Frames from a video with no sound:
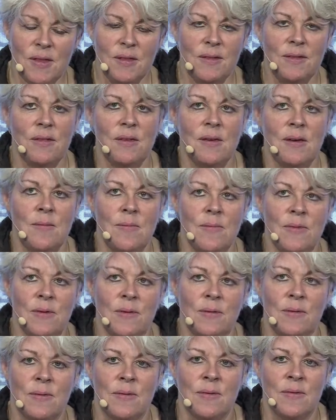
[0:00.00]
the theme
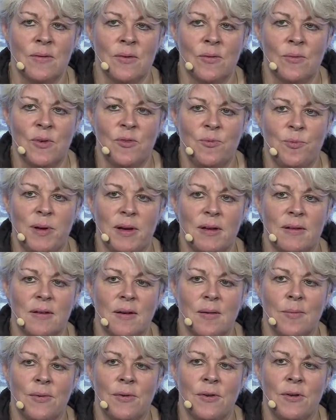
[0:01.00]
that we've picked
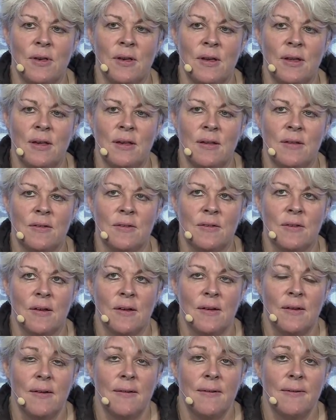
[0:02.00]
up on is
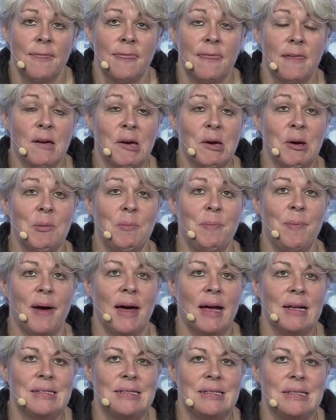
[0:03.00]
the
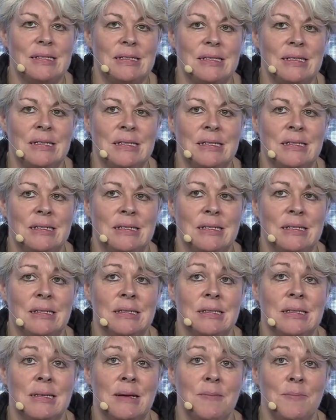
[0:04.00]
capacity to
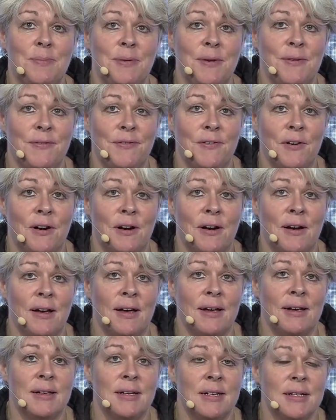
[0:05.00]
simplify
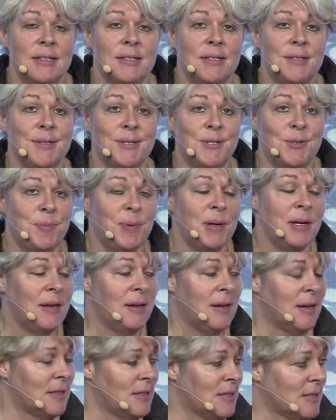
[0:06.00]
to
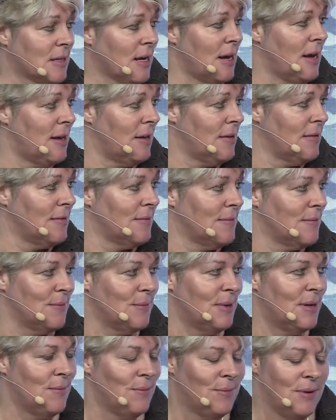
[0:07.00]
speed and scale
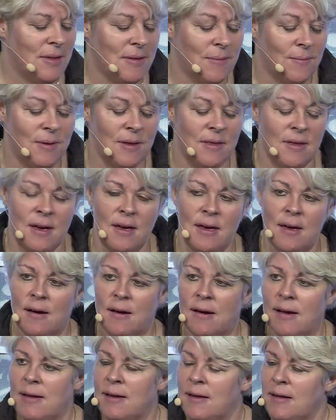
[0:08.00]
with
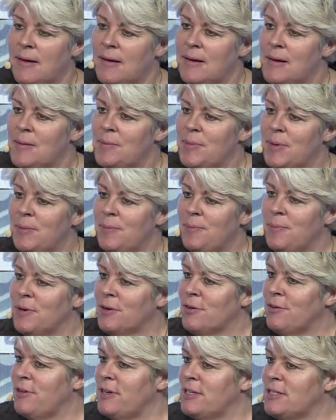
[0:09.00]
AI. But
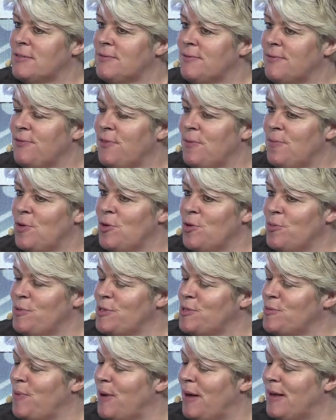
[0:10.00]
Chris, from your
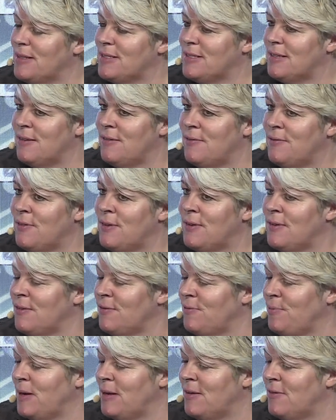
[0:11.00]
perspective, and
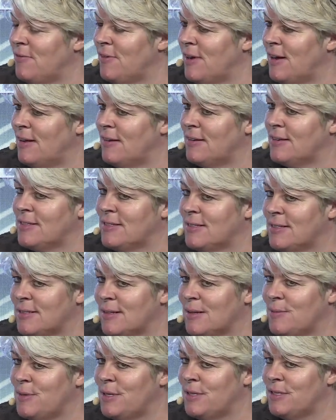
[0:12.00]
you've been around, as
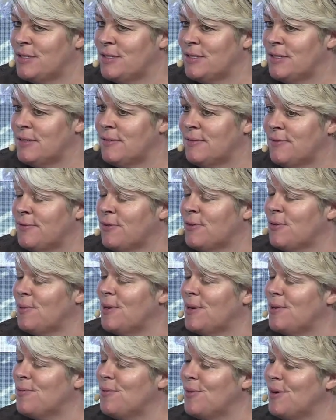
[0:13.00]
I mentioned, for
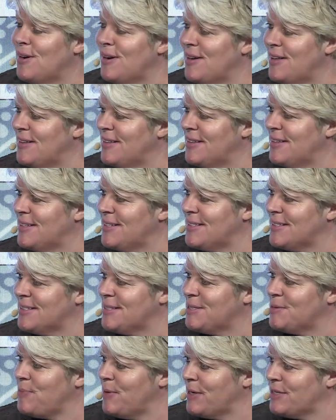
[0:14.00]
quite a while as a
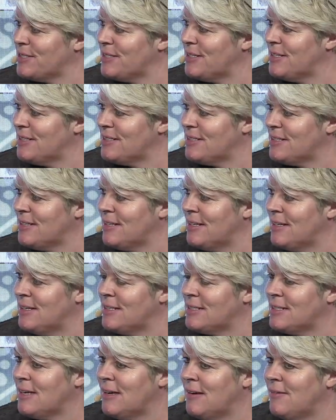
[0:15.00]
specialist in
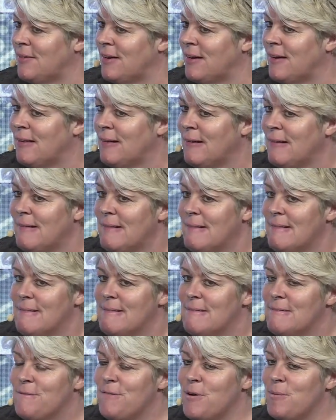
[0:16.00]
this area,
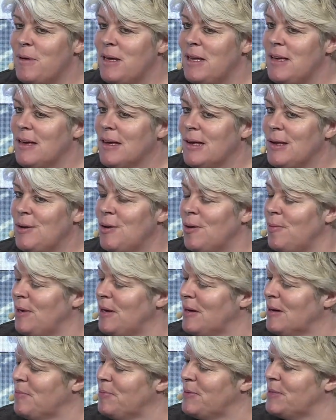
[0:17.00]
from an
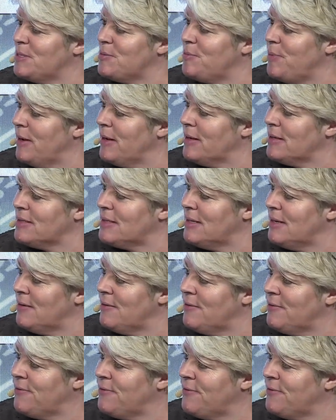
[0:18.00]
economic
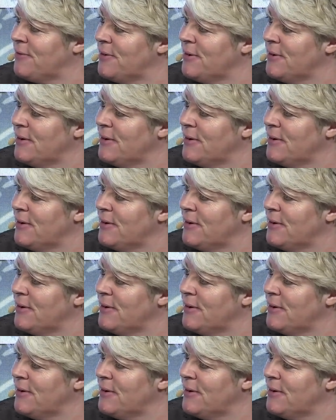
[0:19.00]
perspective,